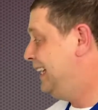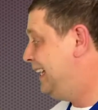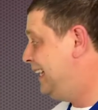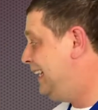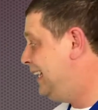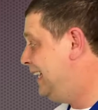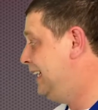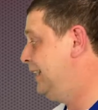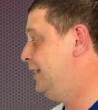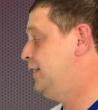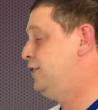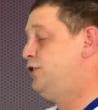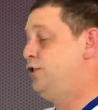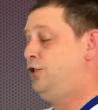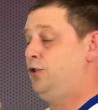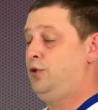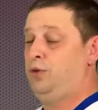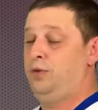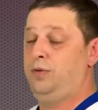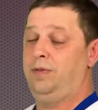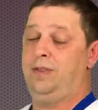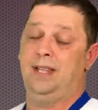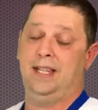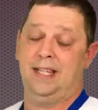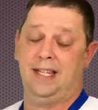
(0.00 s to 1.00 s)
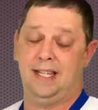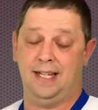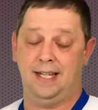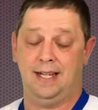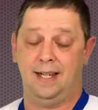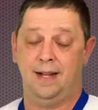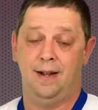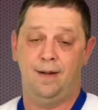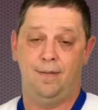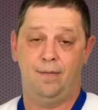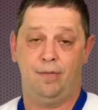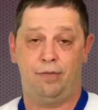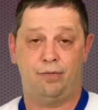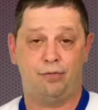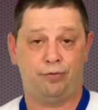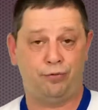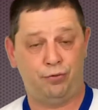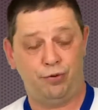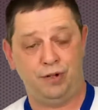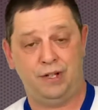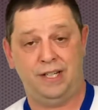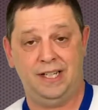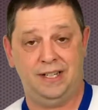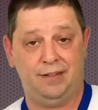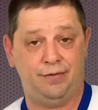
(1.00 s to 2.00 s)
into the
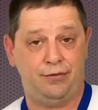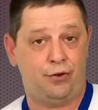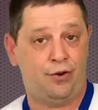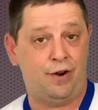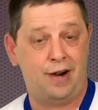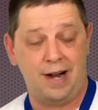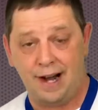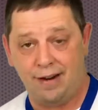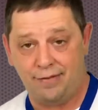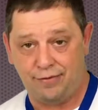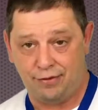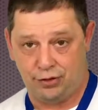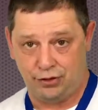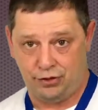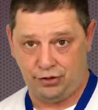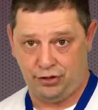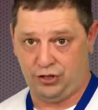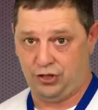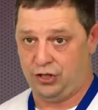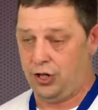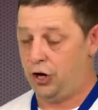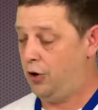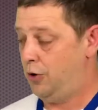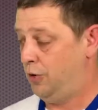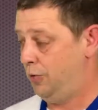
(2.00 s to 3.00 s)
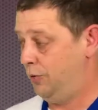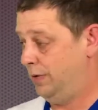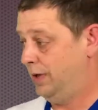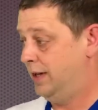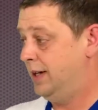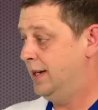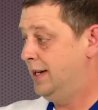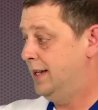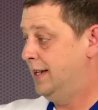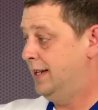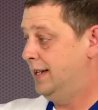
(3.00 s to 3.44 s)
free forever zone.